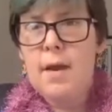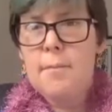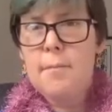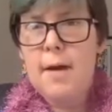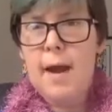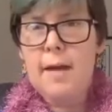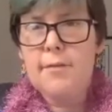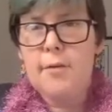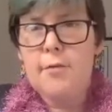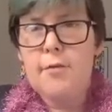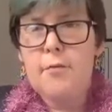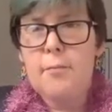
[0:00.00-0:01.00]

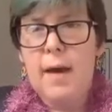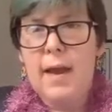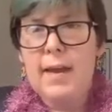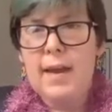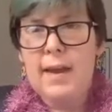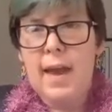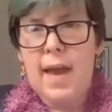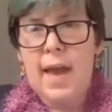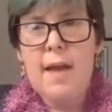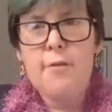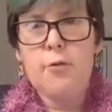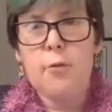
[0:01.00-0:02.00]
practice of making
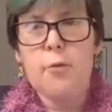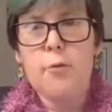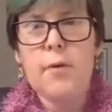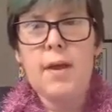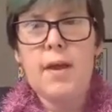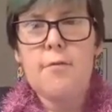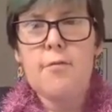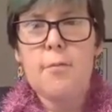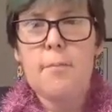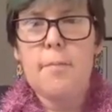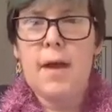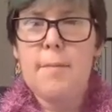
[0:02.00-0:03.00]
hair jewellery
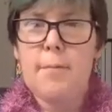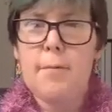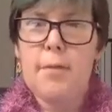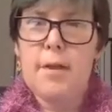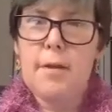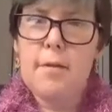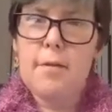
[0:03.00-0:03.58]
from people that